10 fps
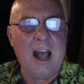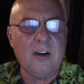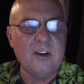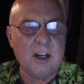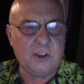
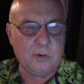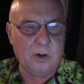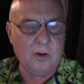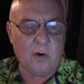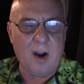
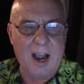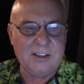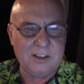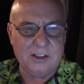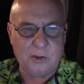Al-Nusra or
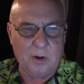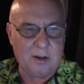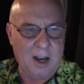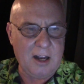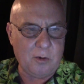ISIS or
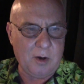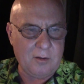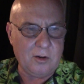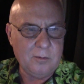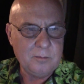Al-Qaeda or
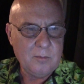whatever,